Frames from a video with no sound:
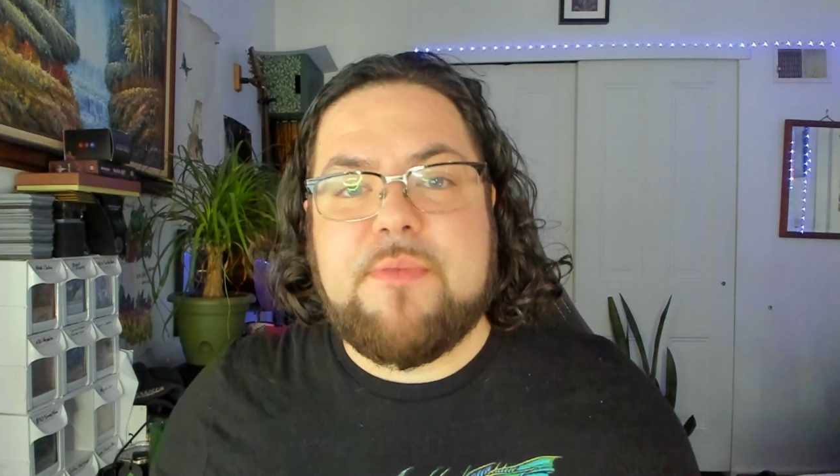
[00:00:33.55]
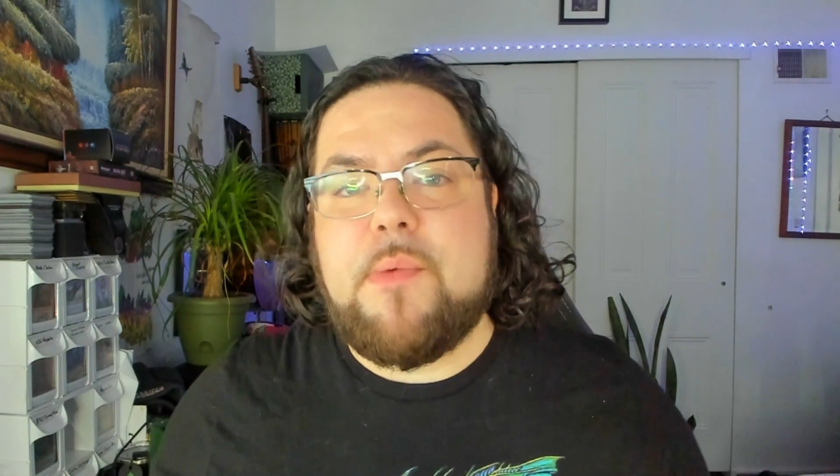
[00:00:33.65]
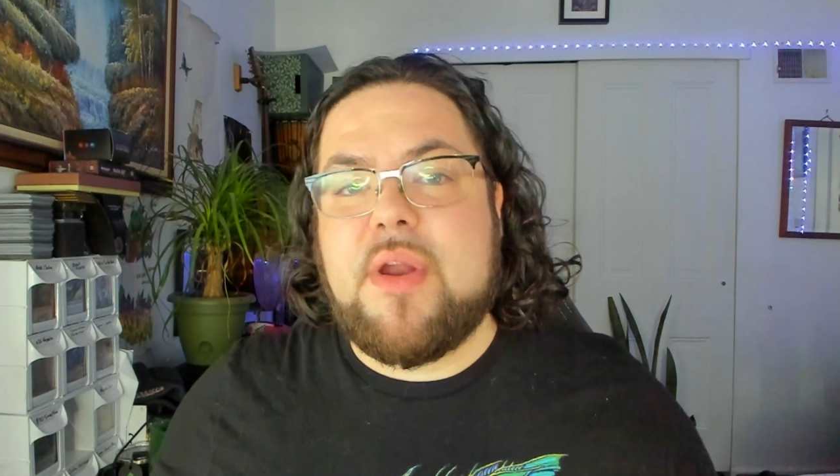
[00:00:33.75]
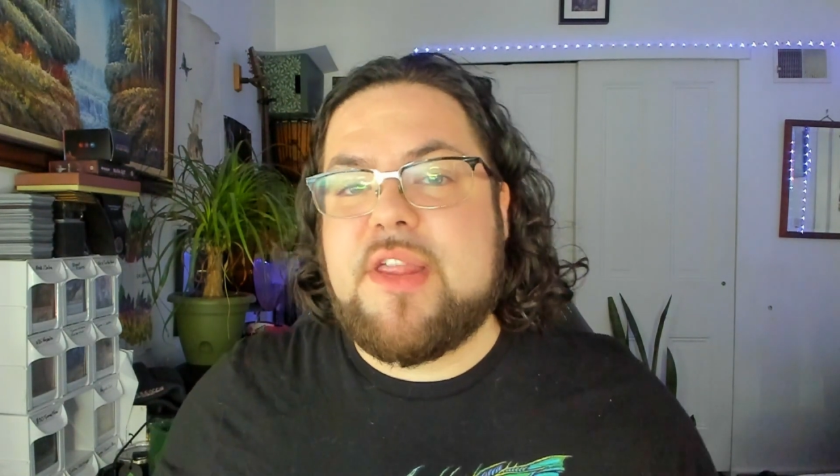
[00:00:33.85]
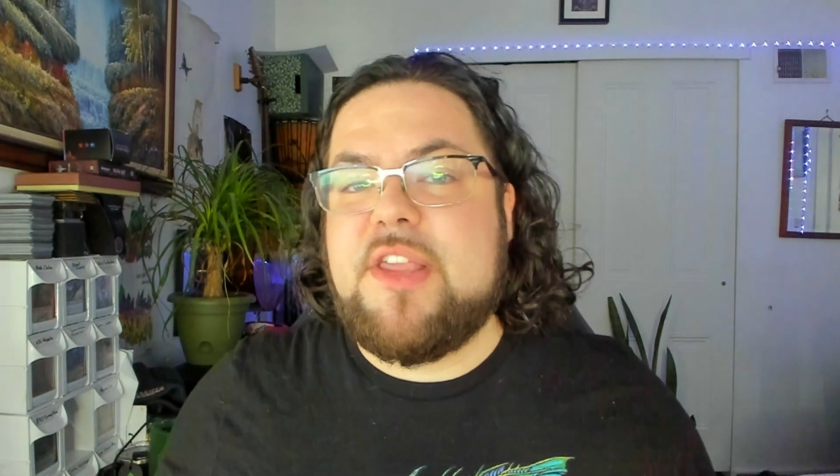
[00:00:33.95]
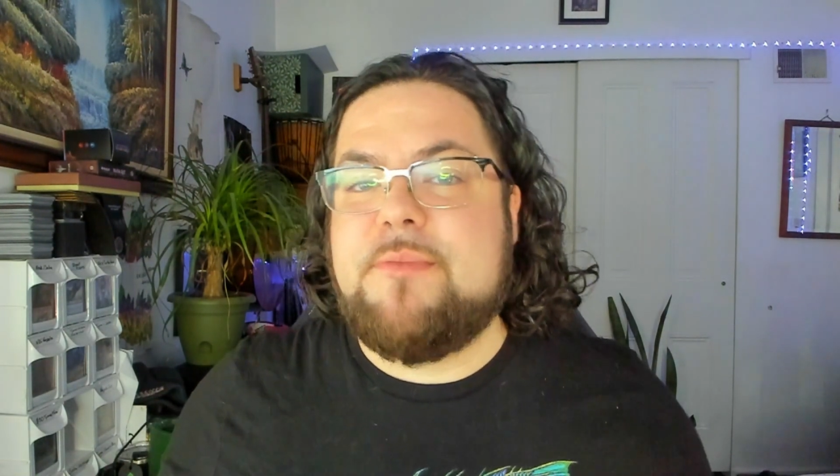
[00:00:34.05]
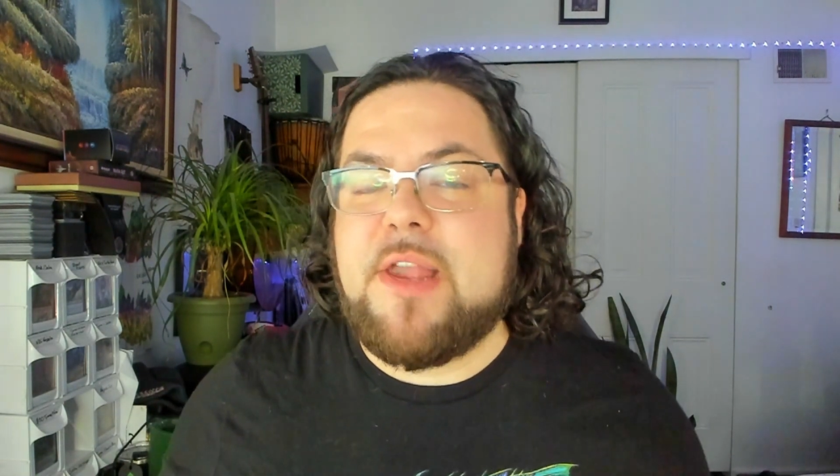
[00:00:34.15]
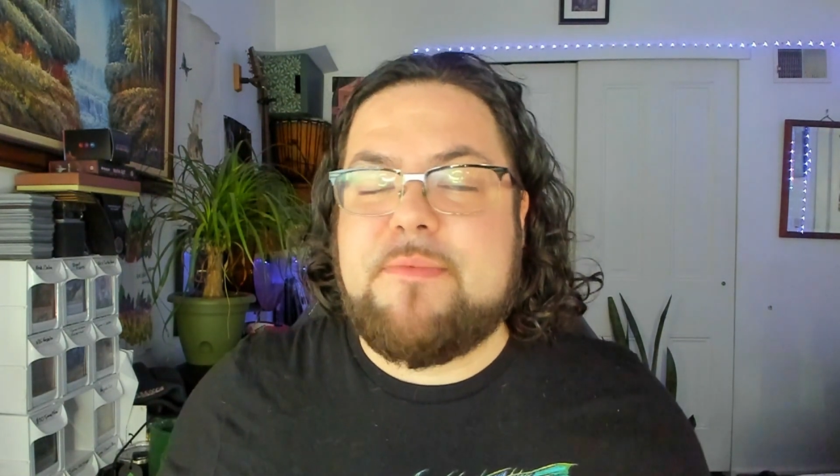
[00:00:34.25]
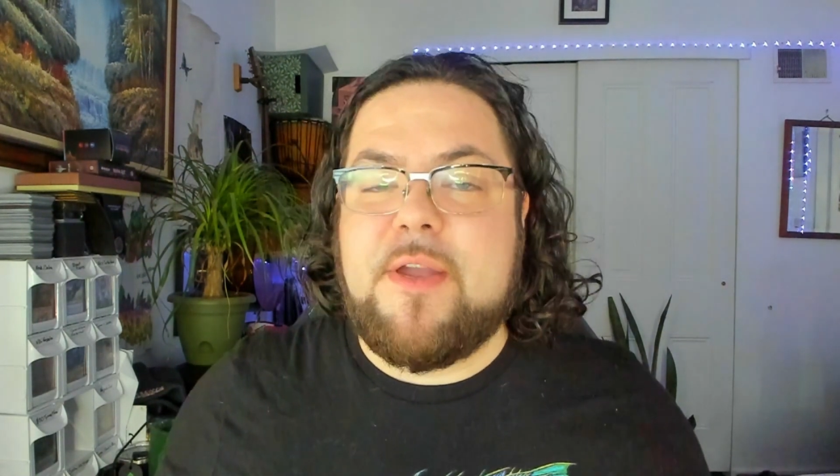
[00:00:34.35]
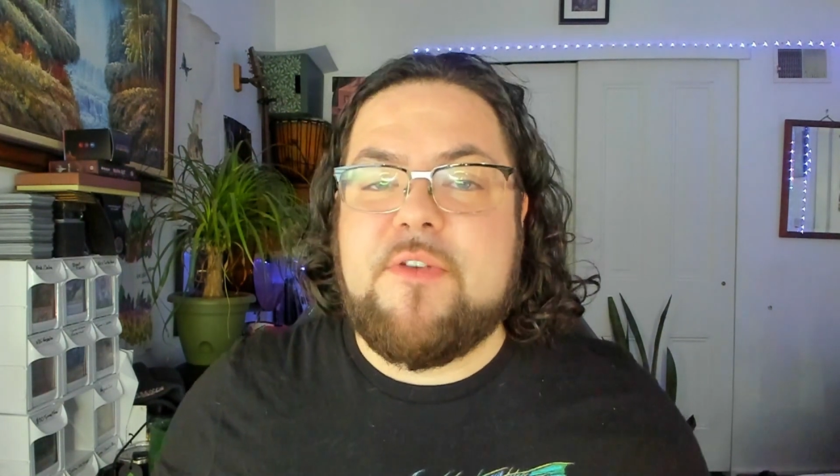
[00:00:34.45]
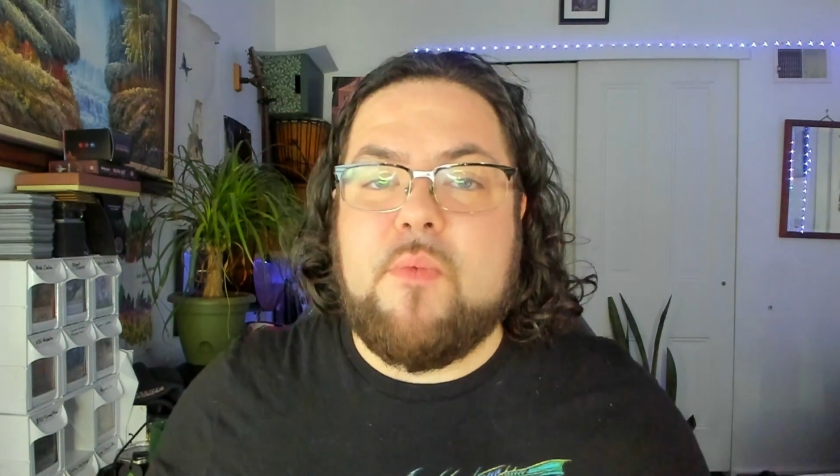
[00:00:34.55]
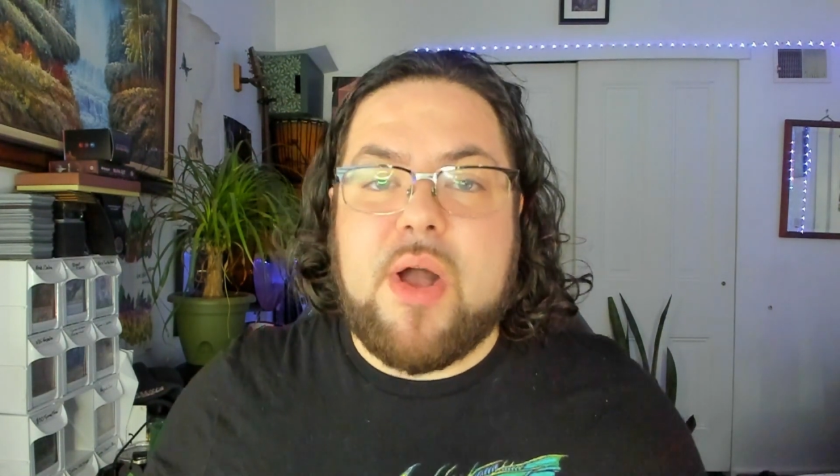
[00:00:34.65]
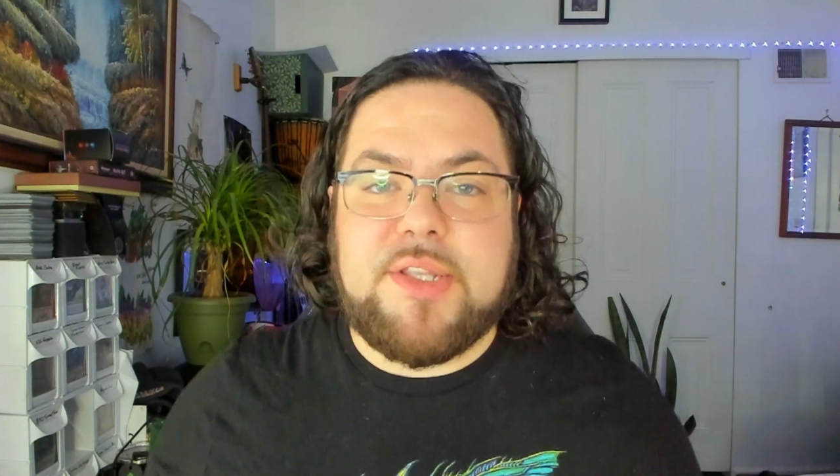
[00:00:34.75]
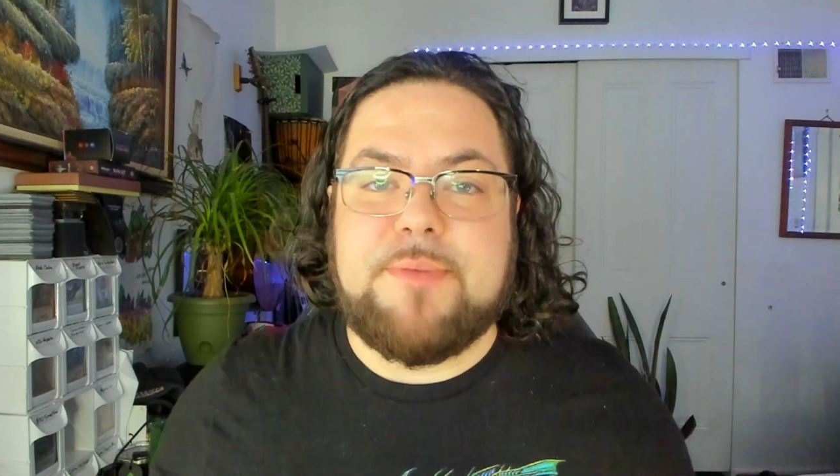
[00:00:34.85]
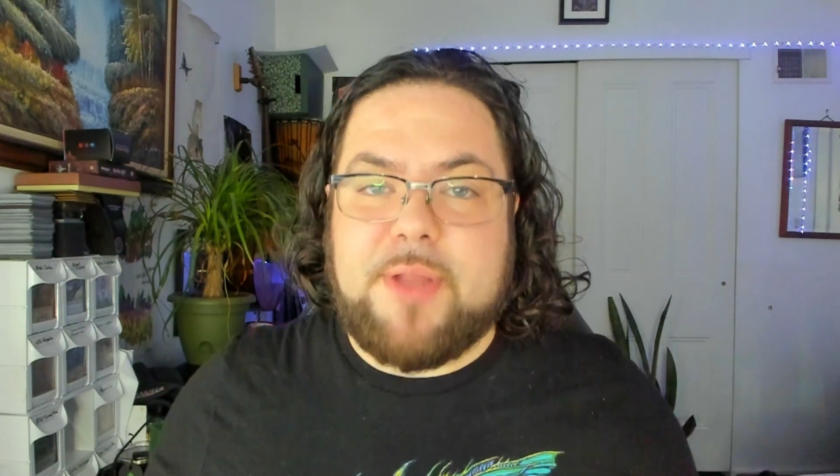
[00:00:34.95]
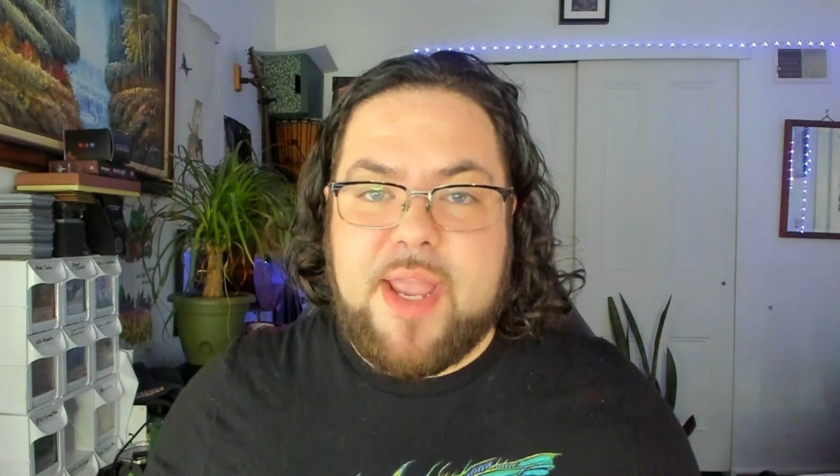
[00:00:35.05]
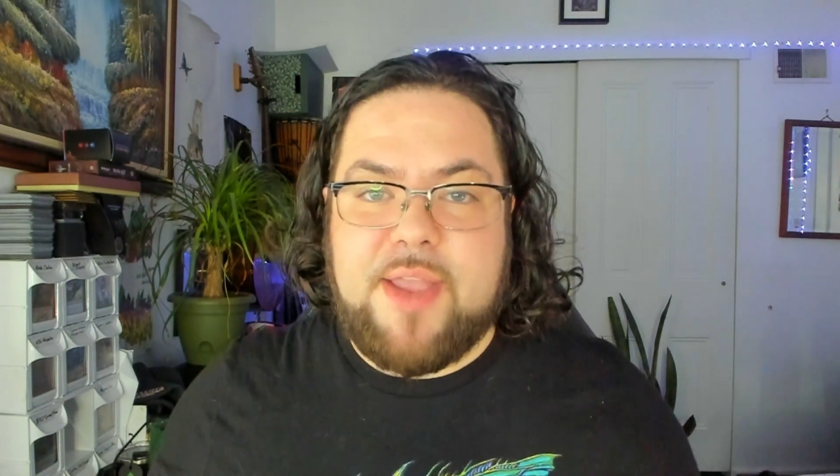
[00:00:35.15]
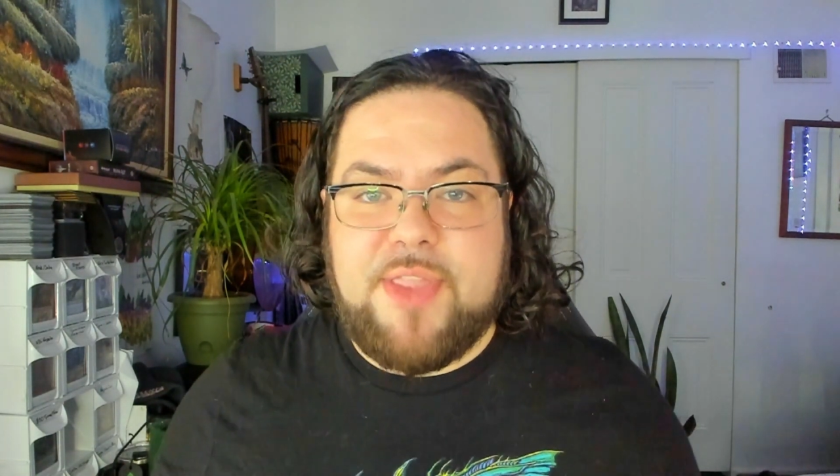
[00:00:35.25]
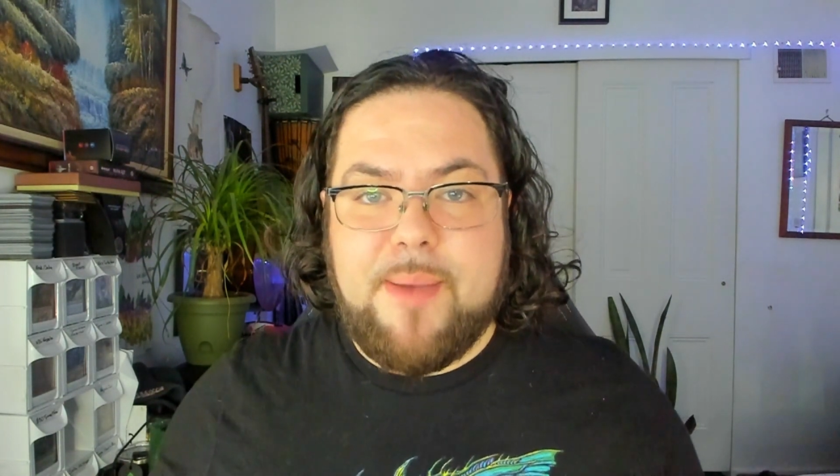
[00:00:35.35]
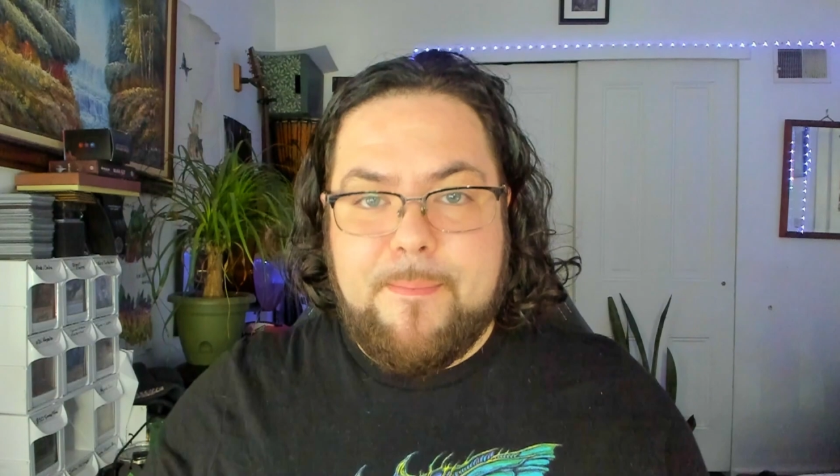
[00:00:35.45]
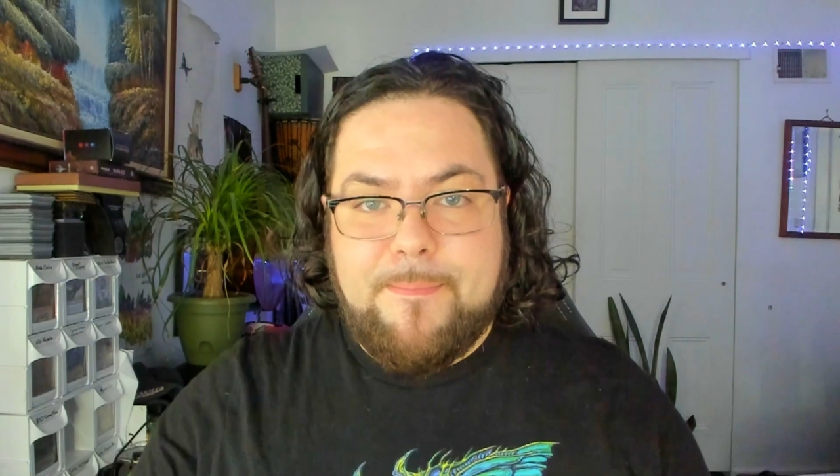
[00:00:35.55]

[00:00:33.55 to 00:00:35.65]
We want to see the best players want to play in them.